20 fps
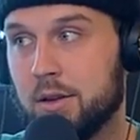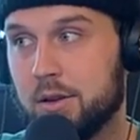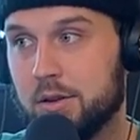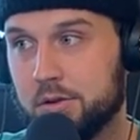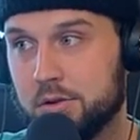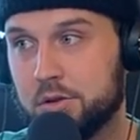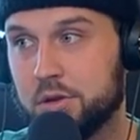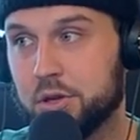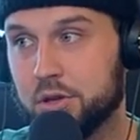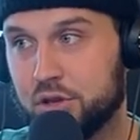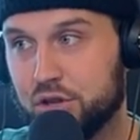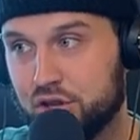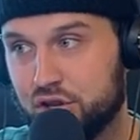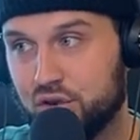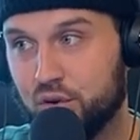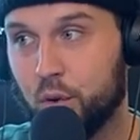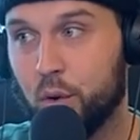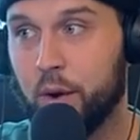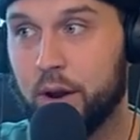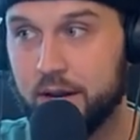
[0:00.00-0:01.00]

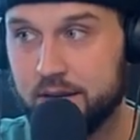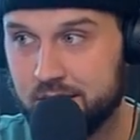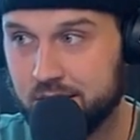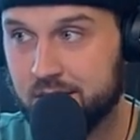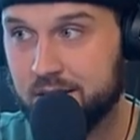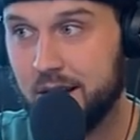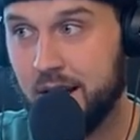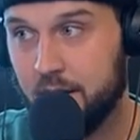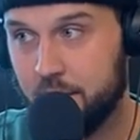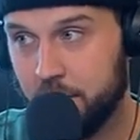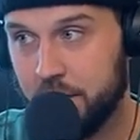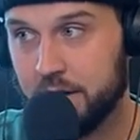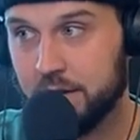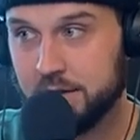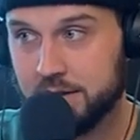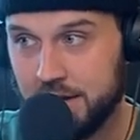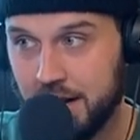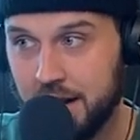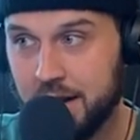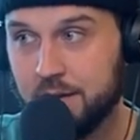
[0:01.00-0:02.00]
destroy said real
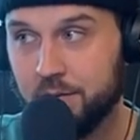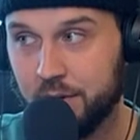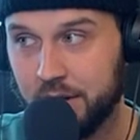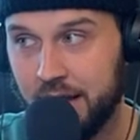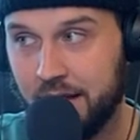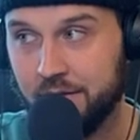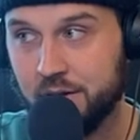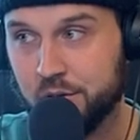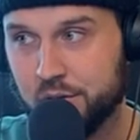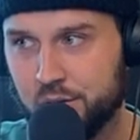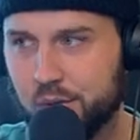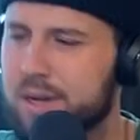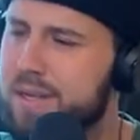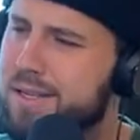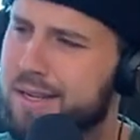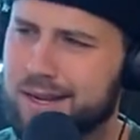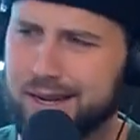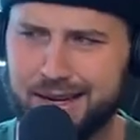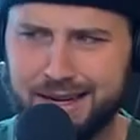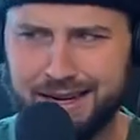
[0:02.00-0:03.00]
estate and really have no
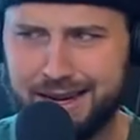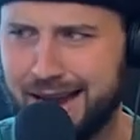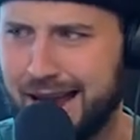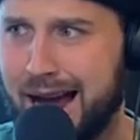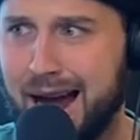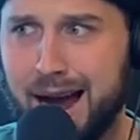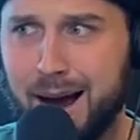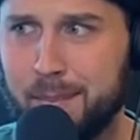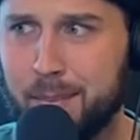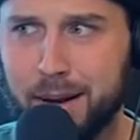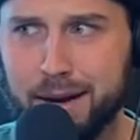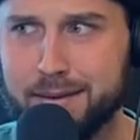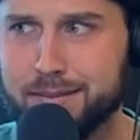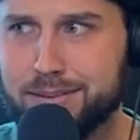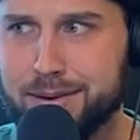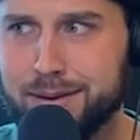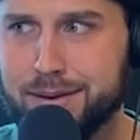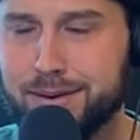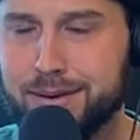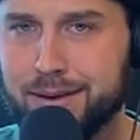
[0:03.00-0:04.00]
choice? Yeah, but
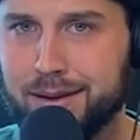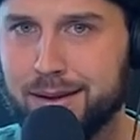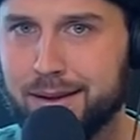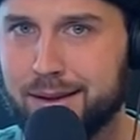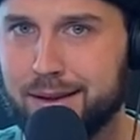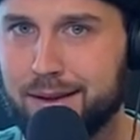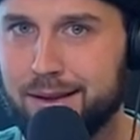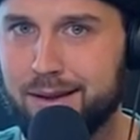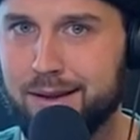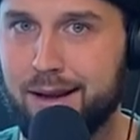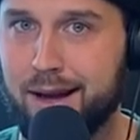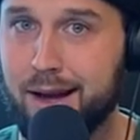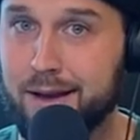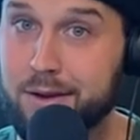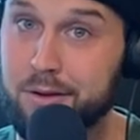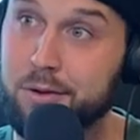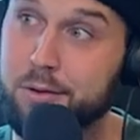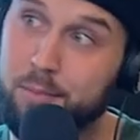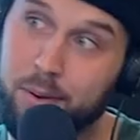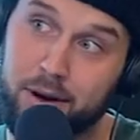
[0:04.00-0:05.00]
I
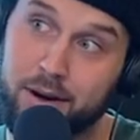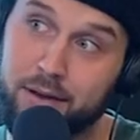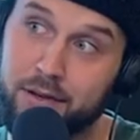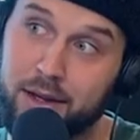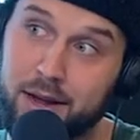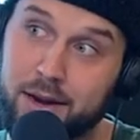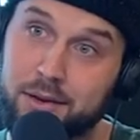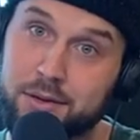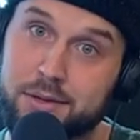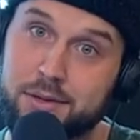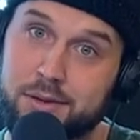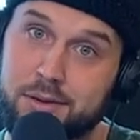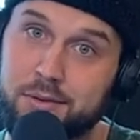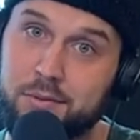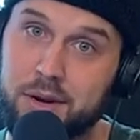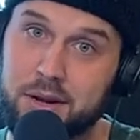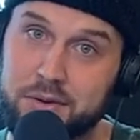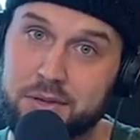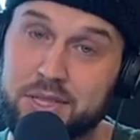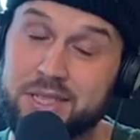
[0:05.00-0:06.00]
owned part of the house
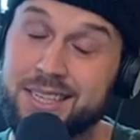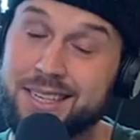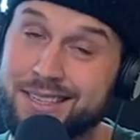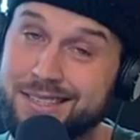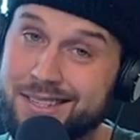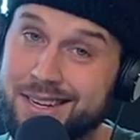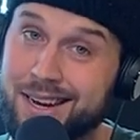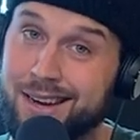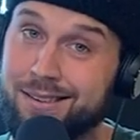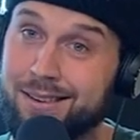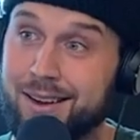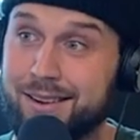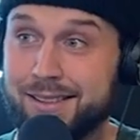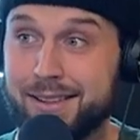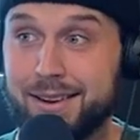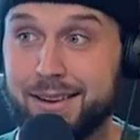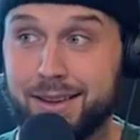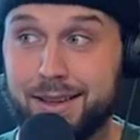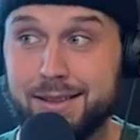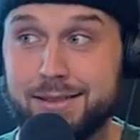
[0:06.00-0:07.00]
when I was 16. Not a
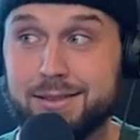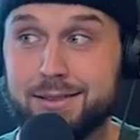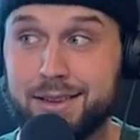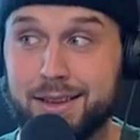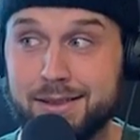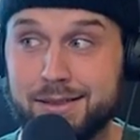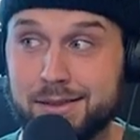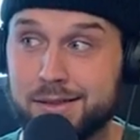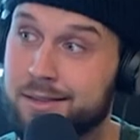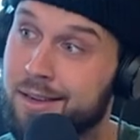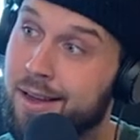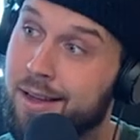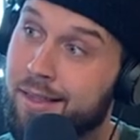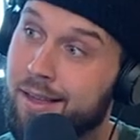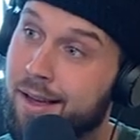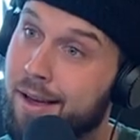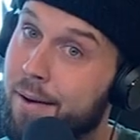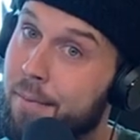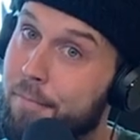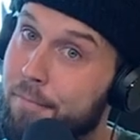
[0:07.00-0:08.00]
lot of kids can say
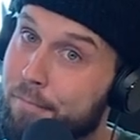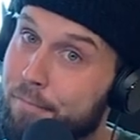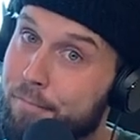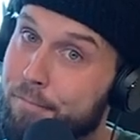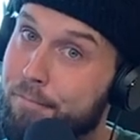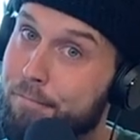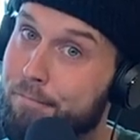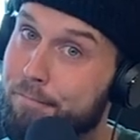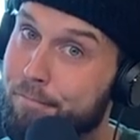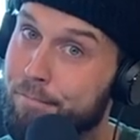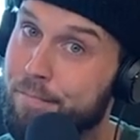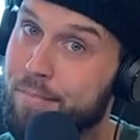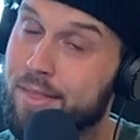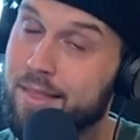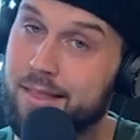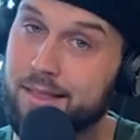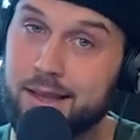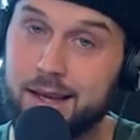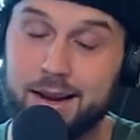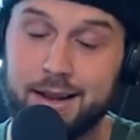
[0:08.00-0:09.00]
that.
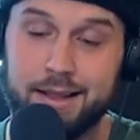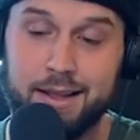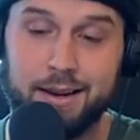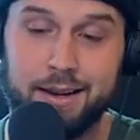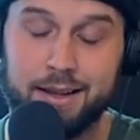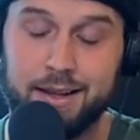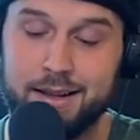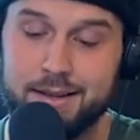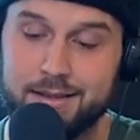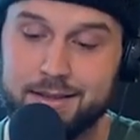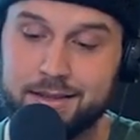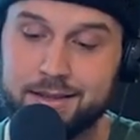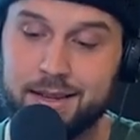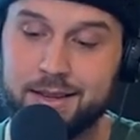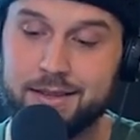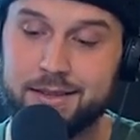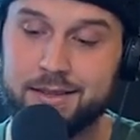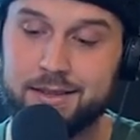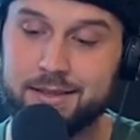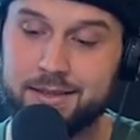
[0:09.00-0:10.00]
Not a lot of kids
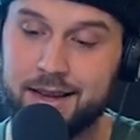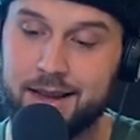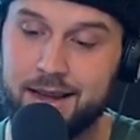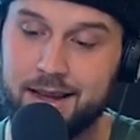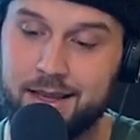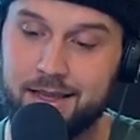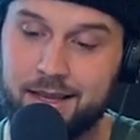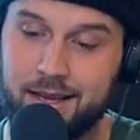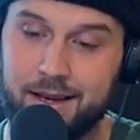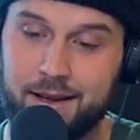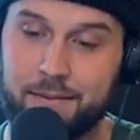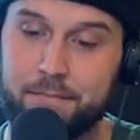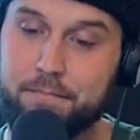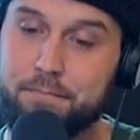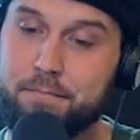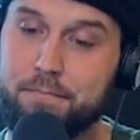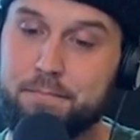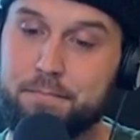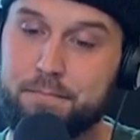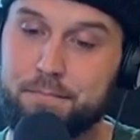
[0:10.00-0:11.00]
can say that.
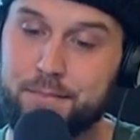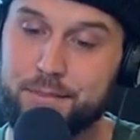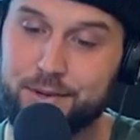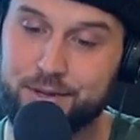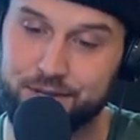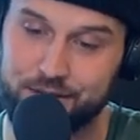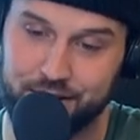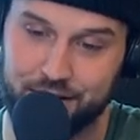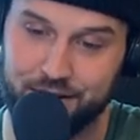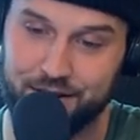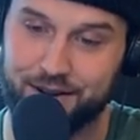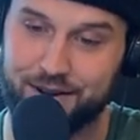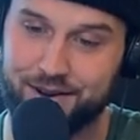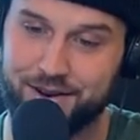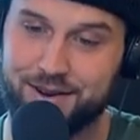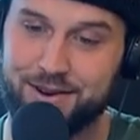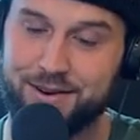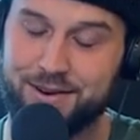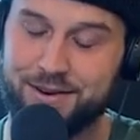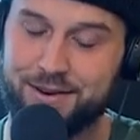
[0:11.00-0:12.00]

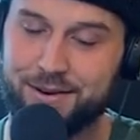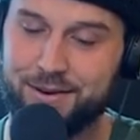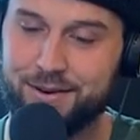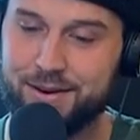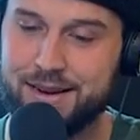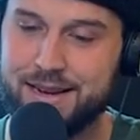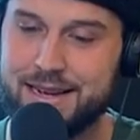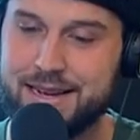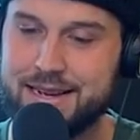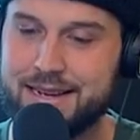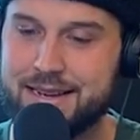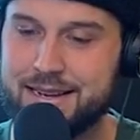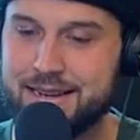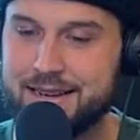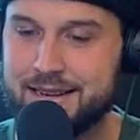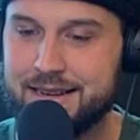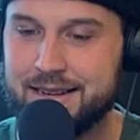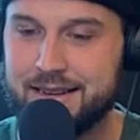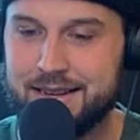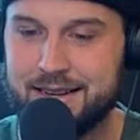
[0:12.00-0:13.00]
So,
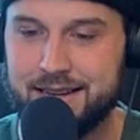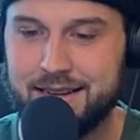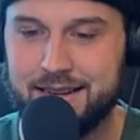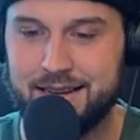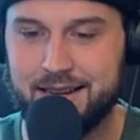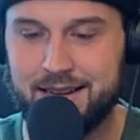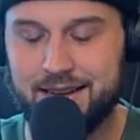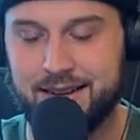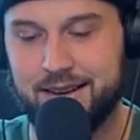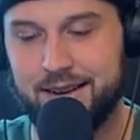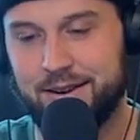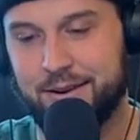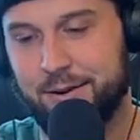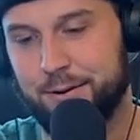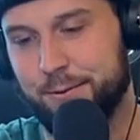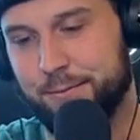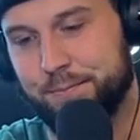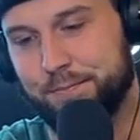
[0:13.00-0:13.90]
oh,